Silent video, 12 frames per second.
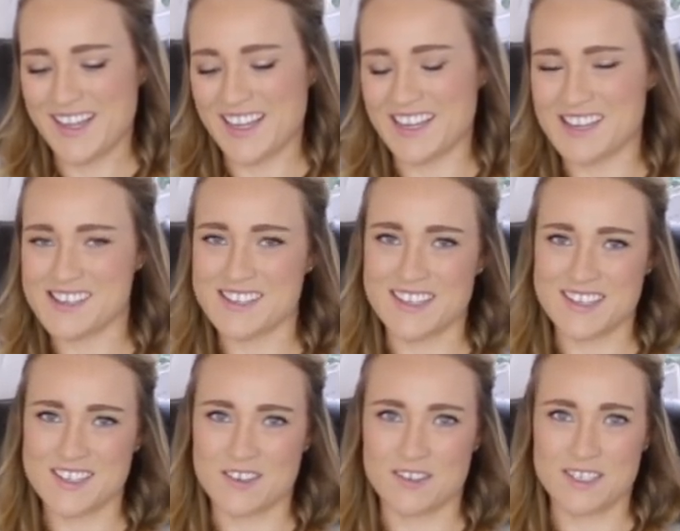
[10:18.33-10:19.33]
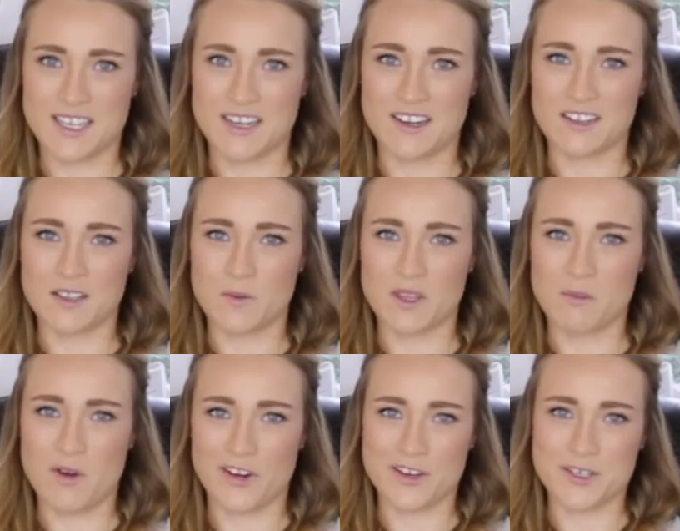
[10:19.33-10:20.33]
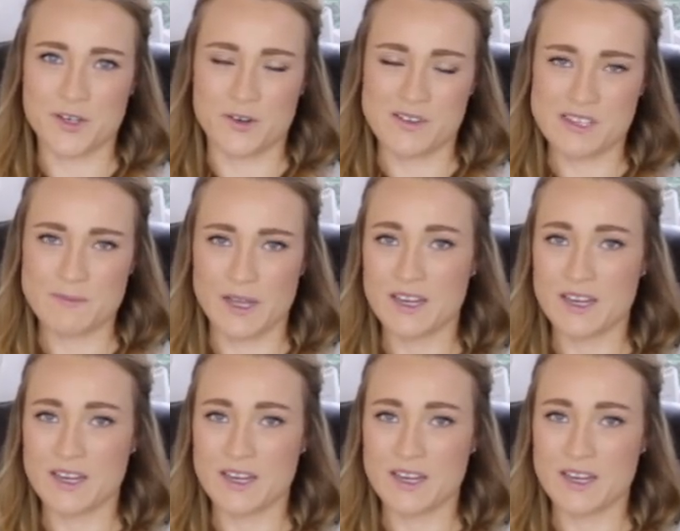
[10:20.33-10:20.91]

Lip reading: I guess things start to get ugly when the market turns.